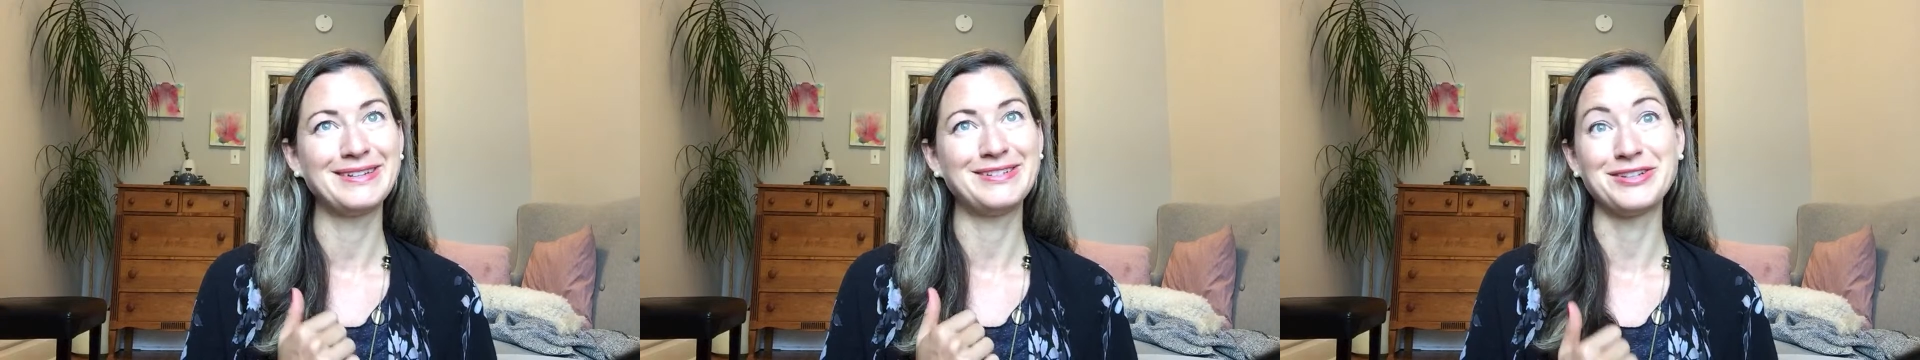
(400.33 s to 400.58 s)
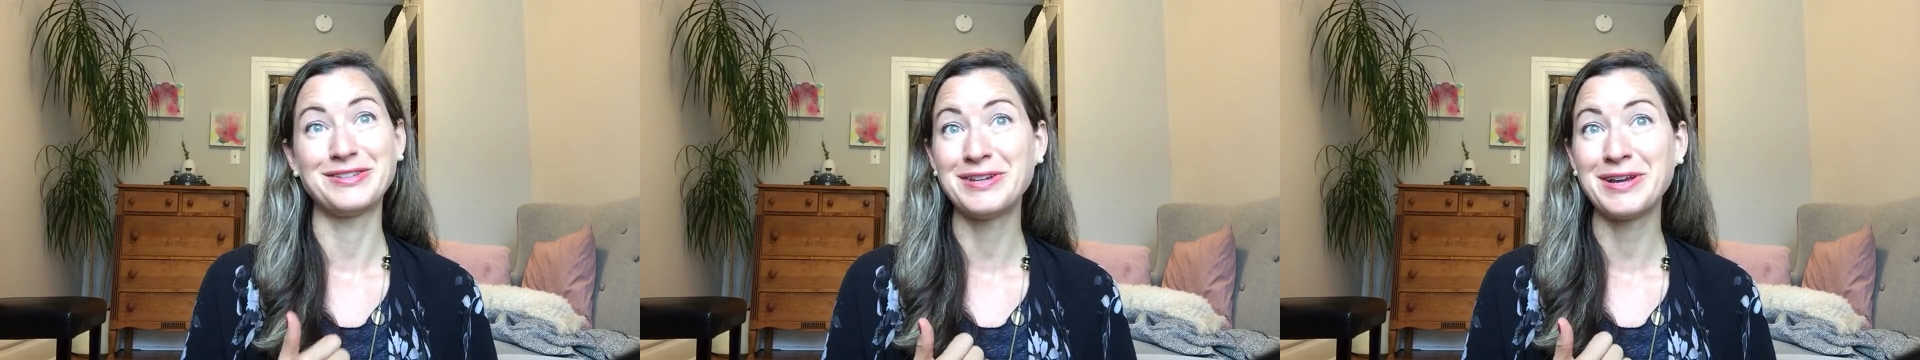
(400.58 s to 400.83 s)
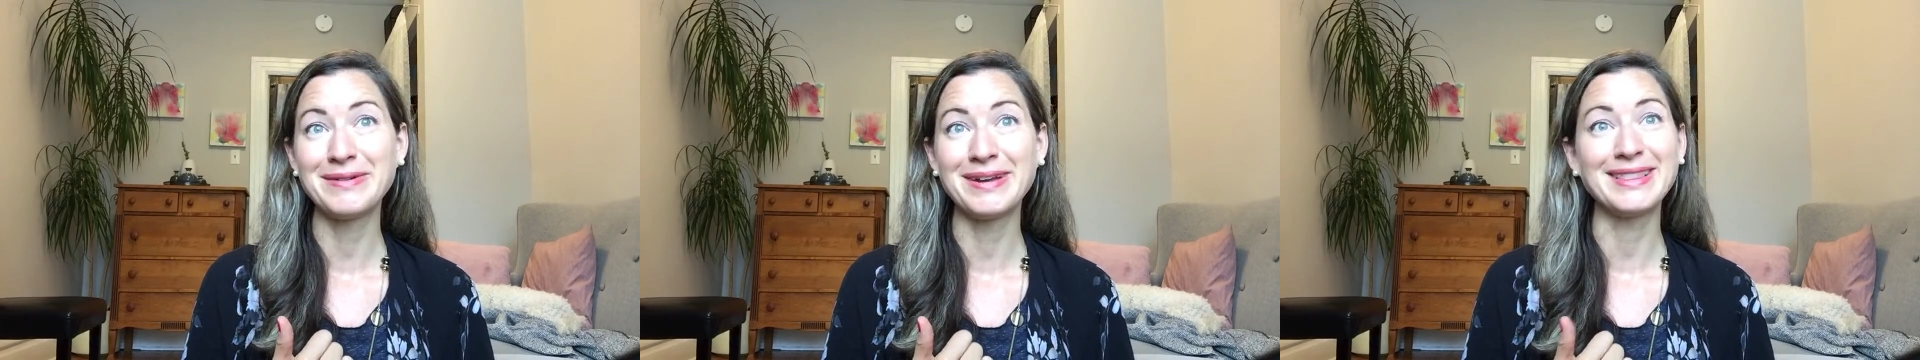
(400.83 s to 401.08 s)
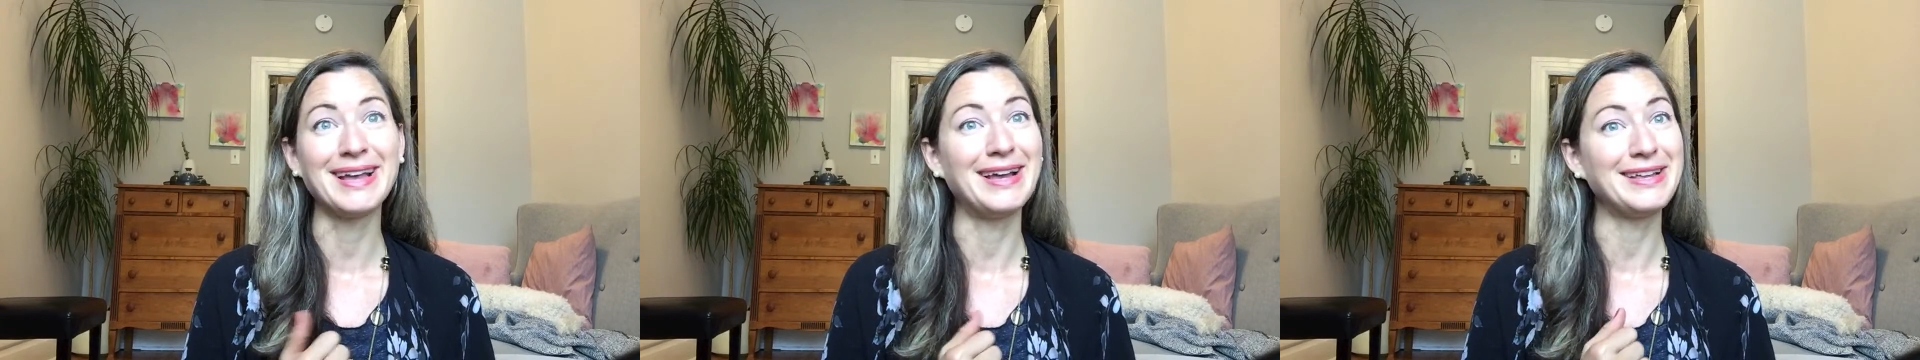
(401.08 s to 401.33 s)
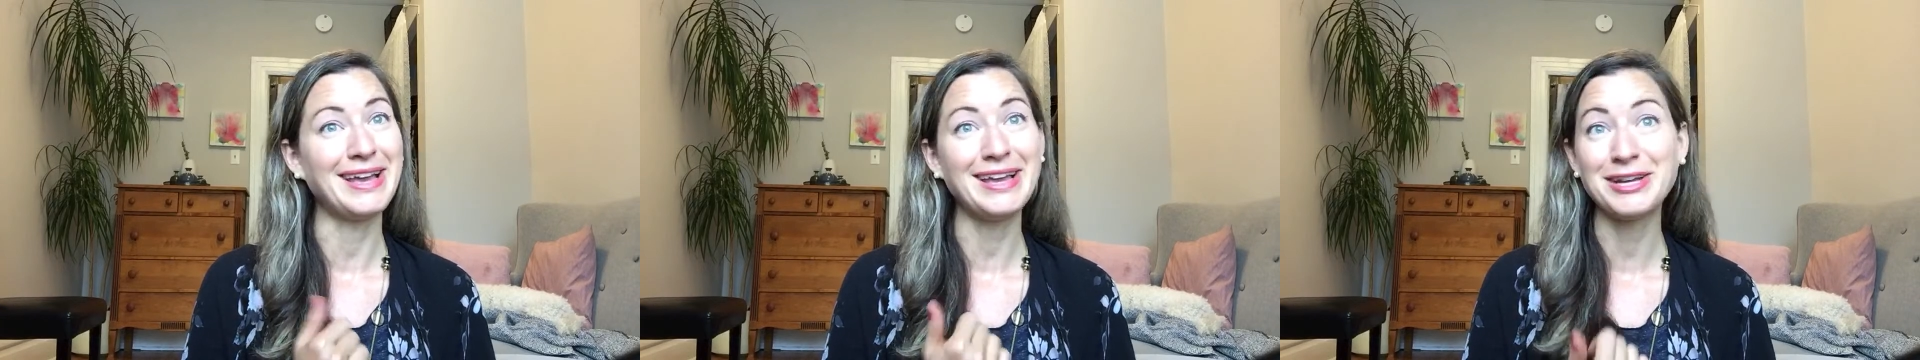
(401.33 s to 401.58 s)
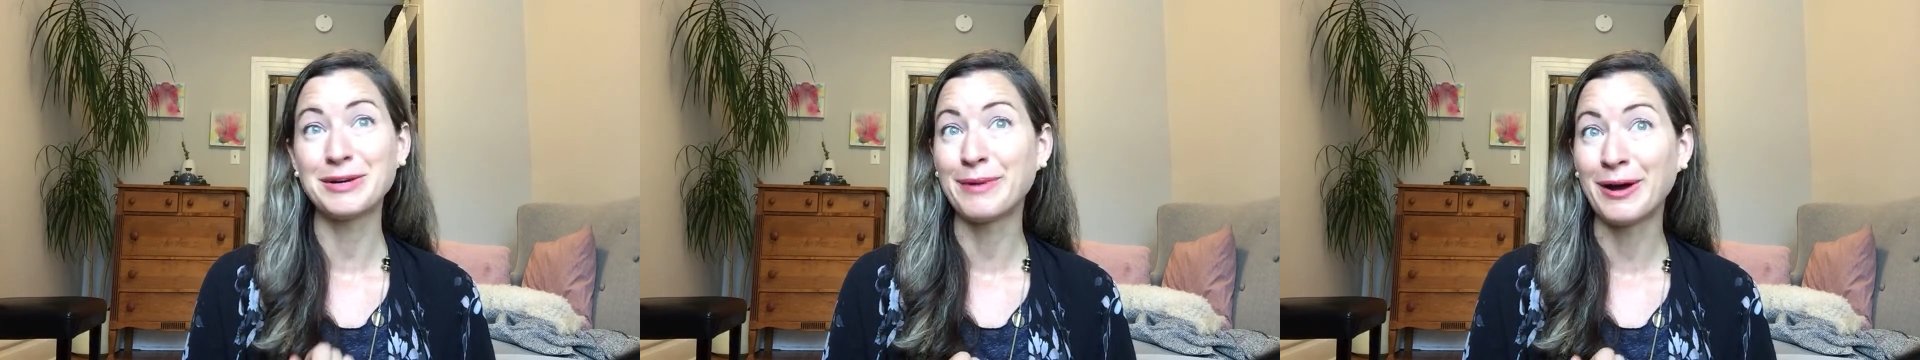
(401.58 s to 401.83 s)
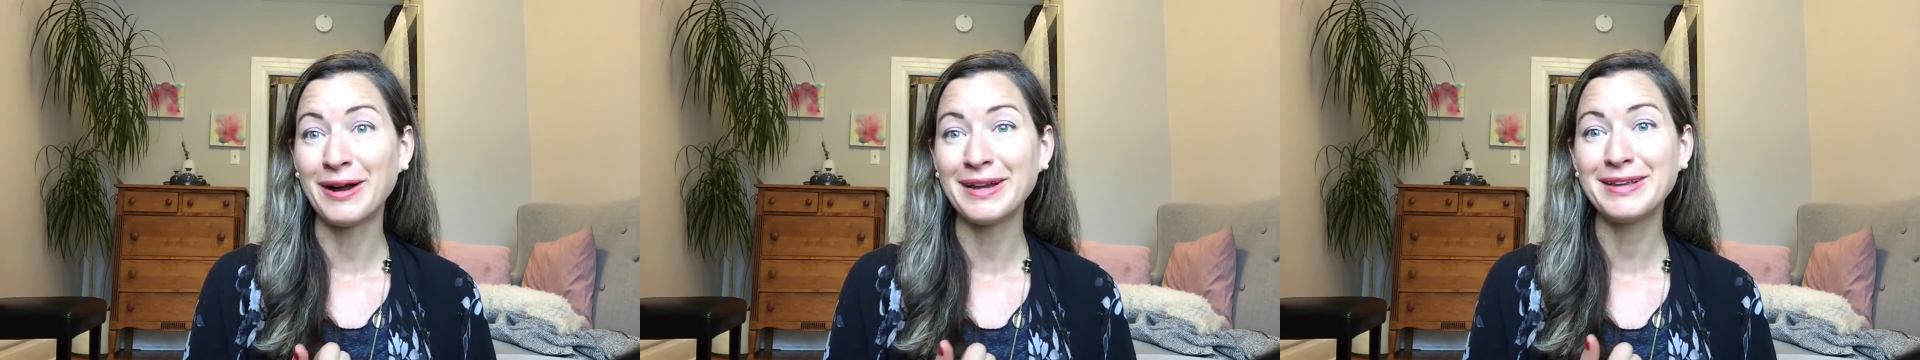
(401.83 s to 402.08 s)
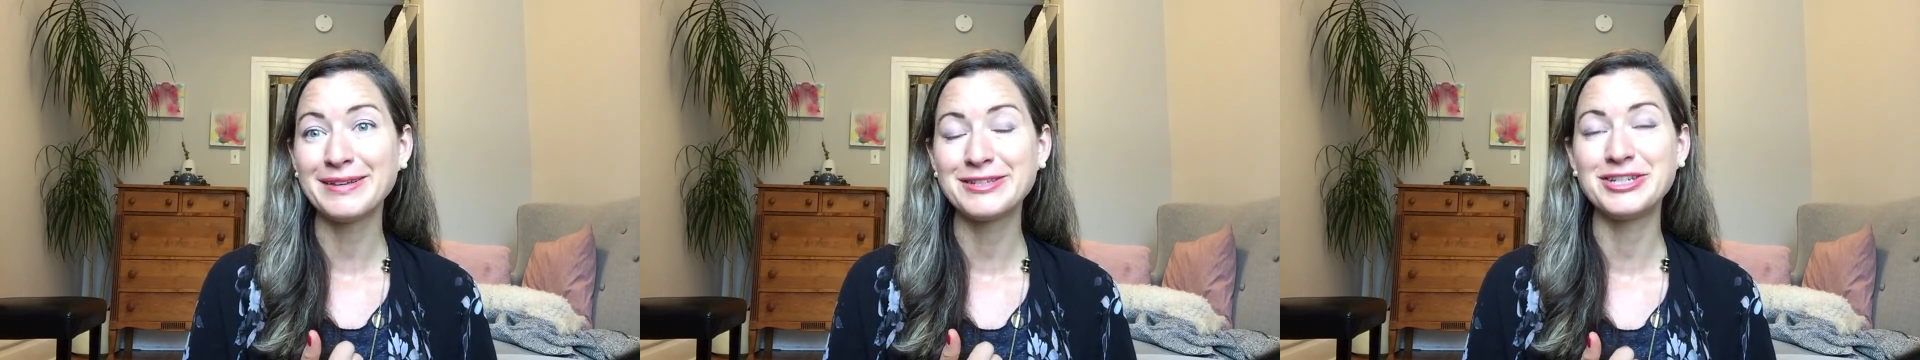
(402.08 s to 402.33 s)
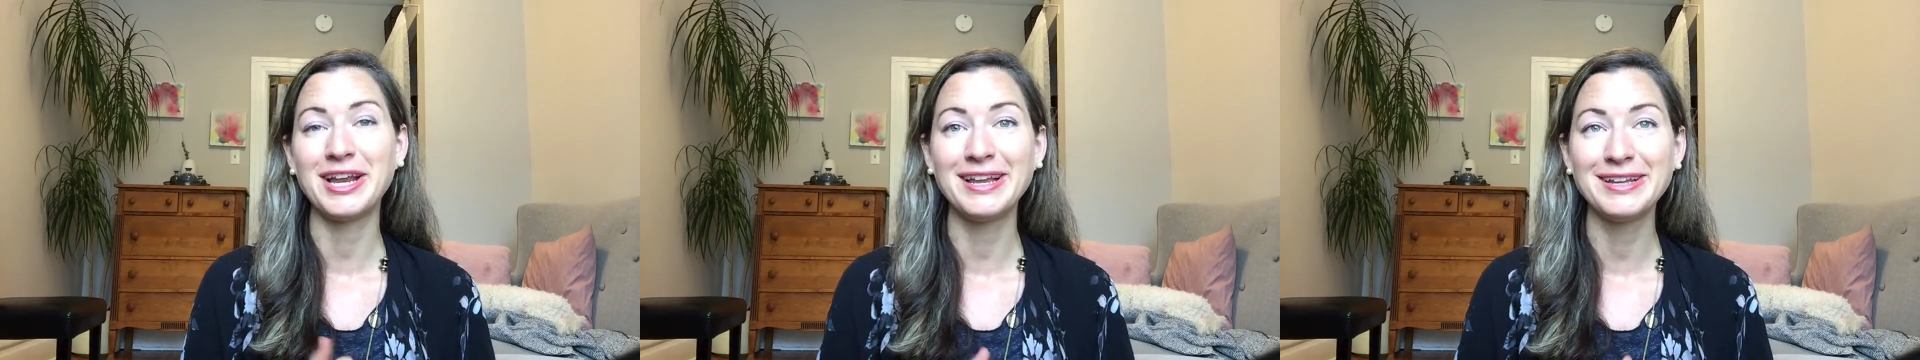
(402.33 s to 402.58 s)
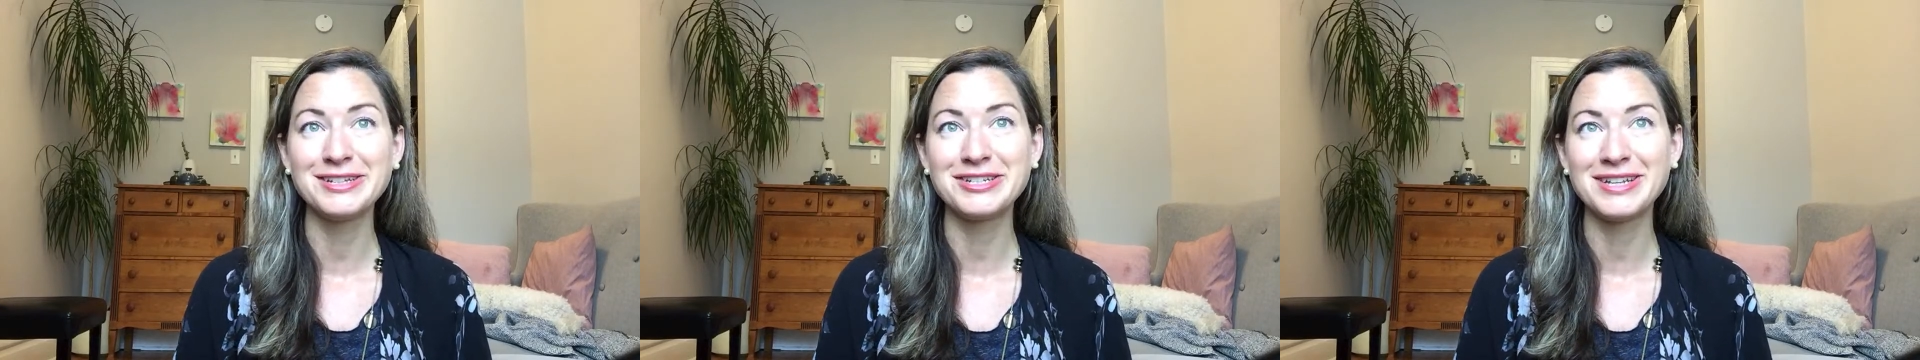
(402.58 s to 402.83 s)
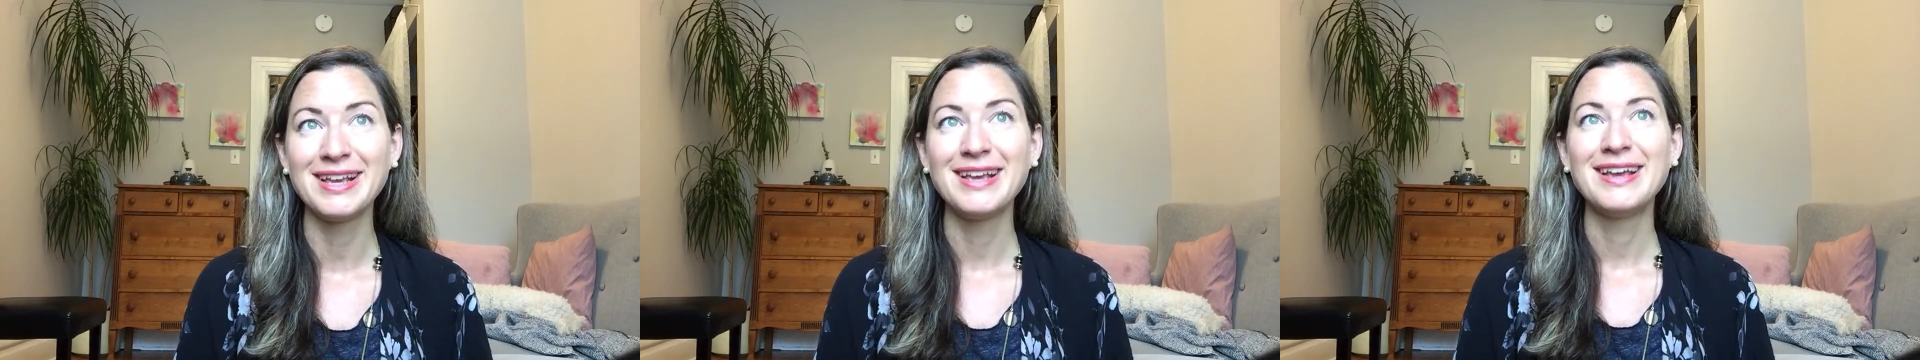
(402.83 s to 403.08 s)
Just knowing that, hey, your body has changed.